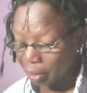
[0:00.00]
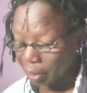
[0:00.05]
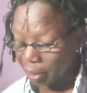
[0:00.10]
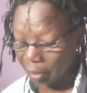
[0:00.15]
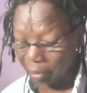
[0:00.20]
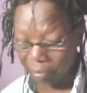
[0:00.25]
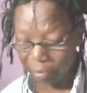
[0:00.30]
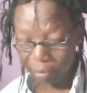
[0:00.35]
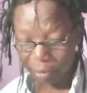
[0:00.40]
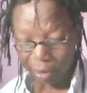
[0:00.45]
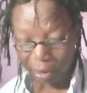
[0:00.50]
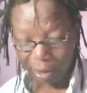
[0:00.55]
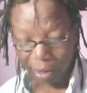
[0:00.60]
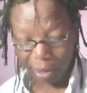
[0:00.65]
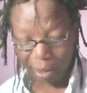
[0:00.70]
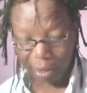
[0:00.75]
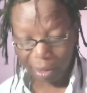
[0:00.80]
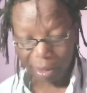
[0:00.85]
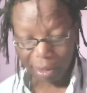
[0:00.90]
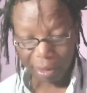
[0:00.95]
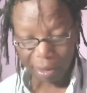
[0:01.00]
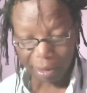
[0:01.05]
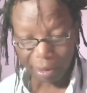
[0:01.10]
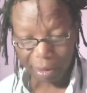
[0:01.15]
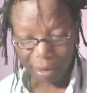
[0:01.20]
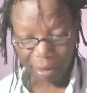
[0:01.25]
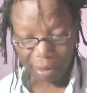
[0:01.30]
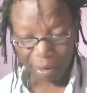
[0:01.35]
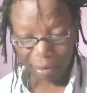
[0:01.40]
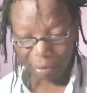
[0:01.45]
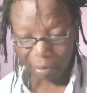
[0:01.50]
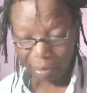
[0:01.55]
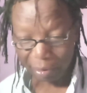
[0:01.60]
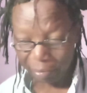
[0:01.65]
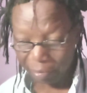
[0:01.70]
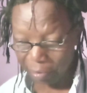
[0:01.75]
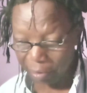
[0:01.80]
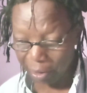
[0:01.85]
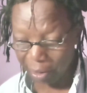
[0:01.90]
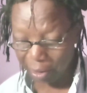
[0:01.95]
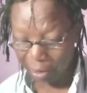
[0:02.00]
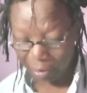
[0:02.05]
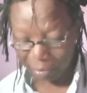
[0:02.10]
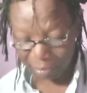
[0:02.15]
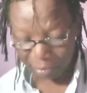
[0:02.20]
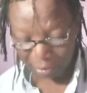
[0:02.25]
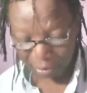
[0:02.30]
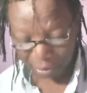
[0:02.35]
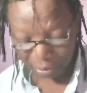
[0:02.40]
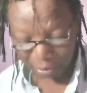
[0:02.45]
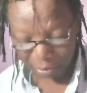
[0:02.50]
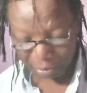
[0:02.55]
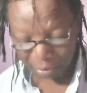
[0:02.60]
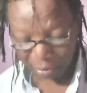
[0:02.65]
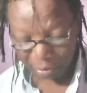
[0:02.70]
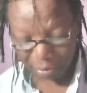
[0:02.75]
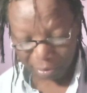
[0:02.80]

If you are lucky, I'm gonna find it for you.